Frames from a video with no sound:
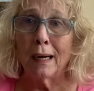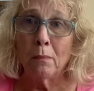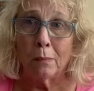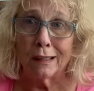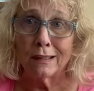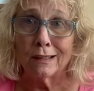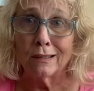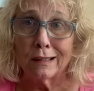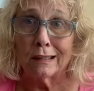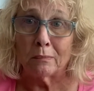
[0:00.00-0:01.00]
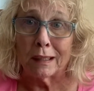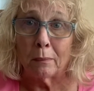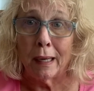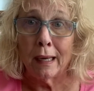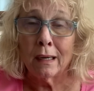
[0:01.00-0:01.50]
muscles and my
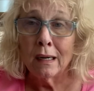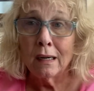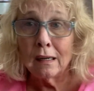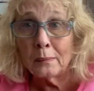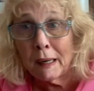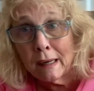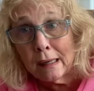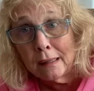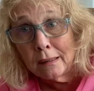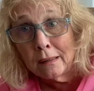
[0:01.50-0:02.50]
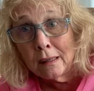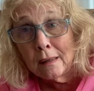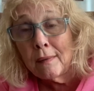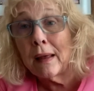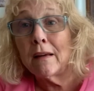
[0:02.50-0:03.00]
back, back here
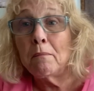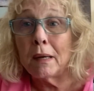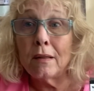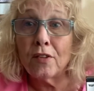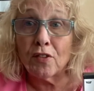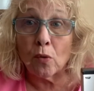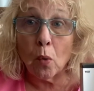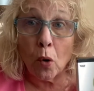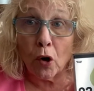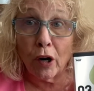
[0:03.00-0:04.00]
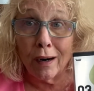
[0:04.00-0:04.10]
have been sore.